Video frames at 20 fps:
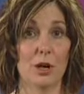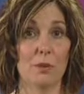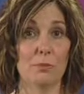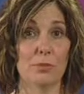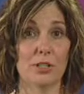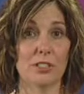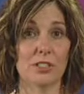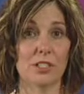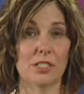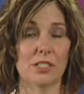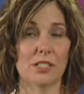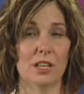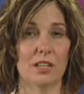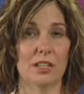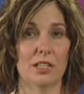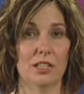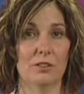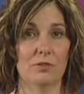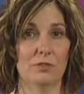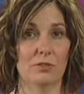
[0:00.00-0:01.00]
puts us on
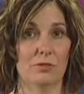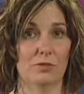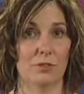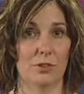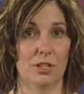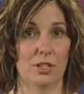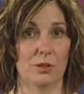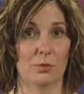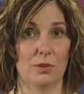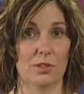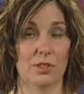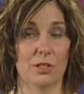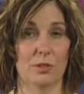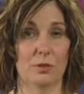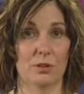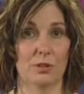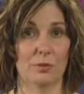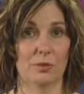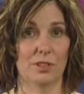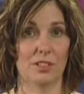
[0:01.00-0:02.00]
even footing with the
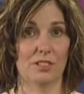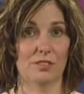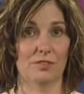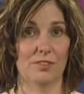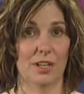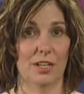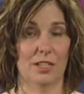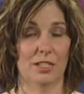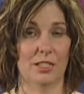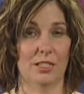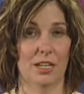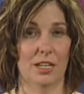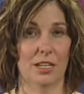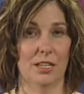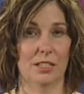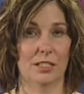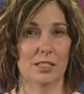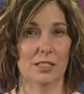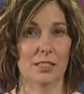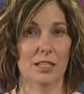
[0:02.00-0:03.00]
Northwest flight
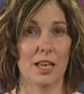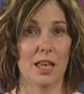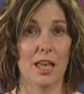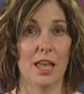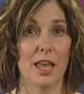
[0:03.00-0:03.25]
attendants